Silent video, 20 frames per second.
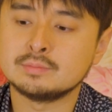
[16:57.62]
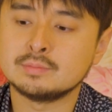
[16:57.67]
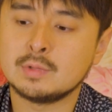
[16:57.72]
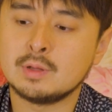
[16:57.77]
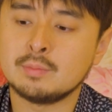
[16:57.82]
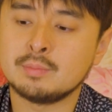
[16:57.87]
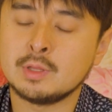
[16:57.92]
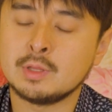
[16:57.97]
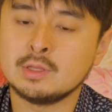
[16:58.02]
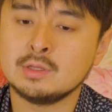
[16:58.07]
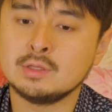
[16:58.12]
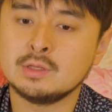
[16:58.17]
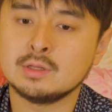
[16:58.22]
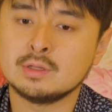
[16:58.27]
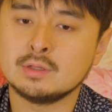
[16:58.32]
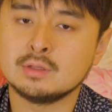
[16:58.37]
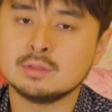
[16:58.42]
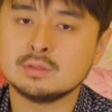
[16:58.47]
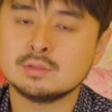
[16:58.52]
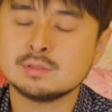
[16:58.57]

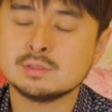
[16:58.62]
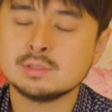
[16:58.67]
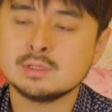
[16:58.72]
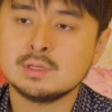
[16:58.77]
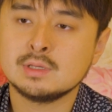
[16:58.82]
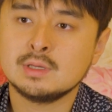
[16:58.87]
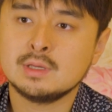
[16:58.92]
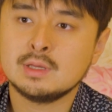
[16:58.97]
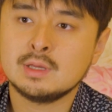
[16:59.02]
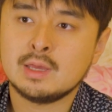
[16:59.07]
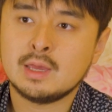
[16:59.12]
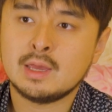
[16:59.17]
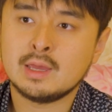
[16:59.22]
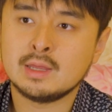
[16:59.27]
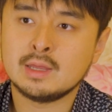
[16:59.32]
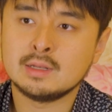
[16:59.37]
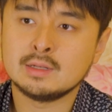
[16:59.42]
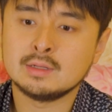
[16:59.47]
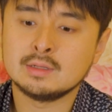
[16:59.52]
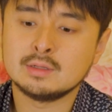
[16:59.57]
opinions,
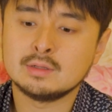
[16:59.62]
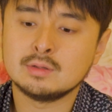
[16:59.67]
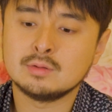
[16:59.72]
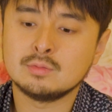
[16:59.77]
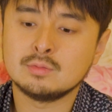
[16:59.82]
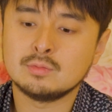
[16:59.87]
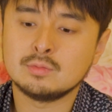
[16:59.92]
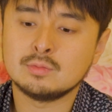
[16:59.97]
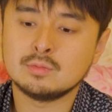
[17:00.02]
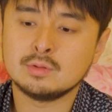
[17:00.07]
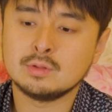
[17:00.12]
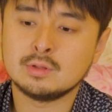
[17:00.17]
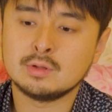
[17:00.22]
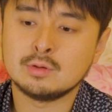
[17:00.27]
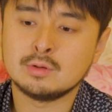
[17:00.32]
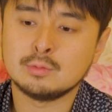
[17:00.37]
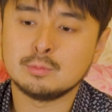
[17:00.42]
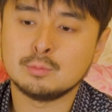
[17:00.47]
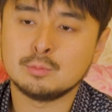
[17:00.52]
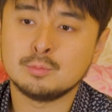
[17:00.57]
and you
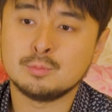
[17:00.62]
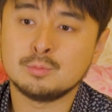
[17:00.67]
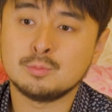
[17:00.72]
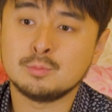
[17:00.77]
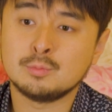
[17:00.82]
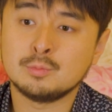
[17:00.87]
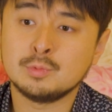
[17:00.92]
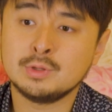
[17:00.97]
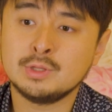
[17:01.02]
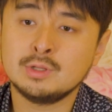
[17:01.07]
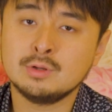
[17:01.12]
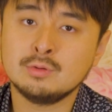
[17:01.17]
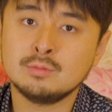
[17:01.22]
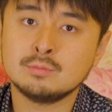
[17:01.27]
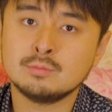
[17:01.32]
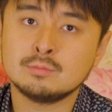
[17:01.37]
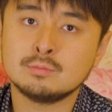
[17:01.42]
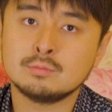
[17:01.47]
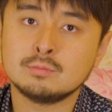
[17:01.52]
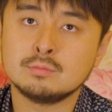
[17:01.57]
know, we
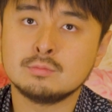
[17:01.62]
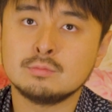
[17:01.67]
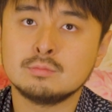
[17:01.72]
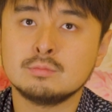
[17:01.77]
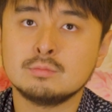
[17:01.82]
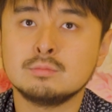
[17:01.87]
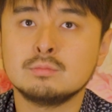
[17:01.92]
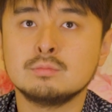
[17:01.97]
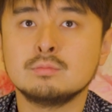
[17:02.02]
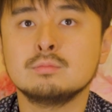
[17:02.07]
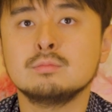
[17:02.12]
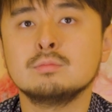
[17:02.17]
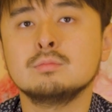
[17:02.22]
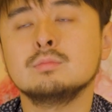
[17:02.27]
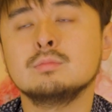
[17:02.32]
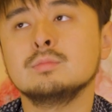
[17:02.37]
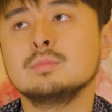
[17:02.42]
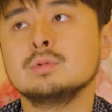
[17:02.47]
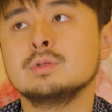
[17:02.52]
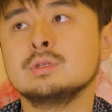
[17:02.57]
don't
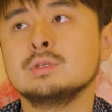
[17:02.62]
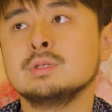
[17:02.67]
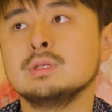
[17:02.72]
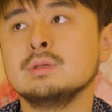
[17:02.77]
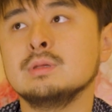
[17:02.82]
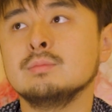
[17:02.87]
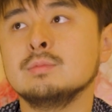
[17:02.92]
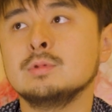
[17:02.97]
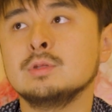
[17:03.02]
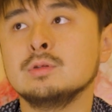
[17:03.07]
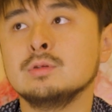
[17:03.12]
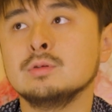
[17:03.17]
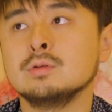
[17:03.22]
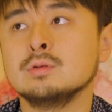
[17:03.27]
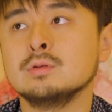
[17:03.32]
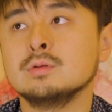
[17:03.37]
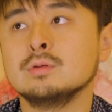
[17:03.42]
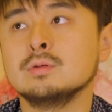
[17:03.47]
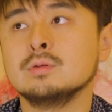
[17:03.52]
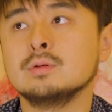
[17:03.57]
seem
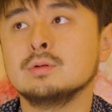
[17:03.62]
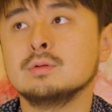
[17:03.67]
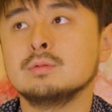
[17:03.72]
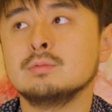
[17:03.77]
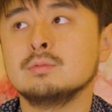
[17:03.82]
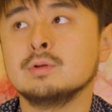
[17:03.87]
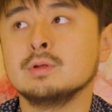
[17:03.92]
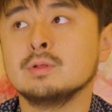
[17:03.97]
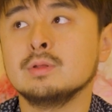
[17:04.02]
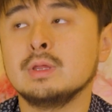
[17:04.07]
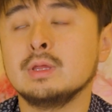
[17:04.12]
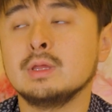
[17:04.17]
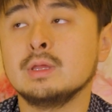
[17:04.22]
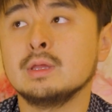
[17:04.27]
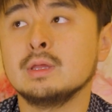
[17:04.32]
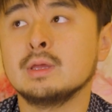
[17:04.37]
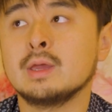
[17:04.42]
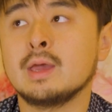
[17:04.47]
to really